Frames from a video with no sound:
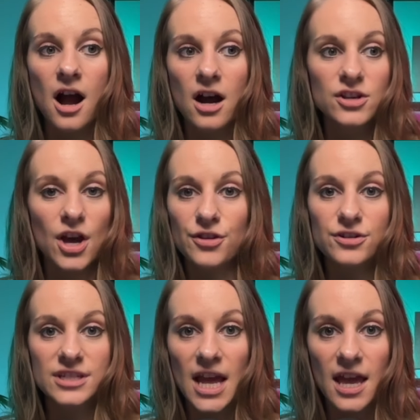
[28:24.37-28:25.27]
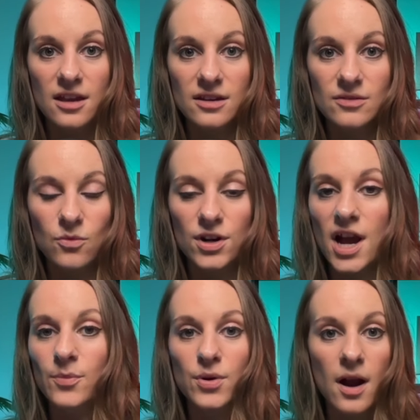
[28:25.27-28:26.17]
another day. We're
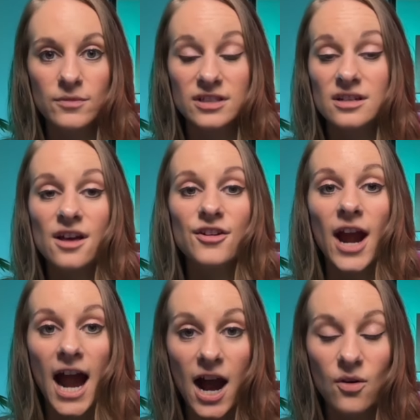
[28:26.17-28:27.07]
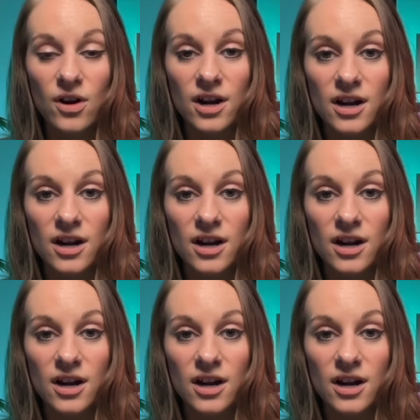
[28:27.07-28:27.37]
not promised another hour.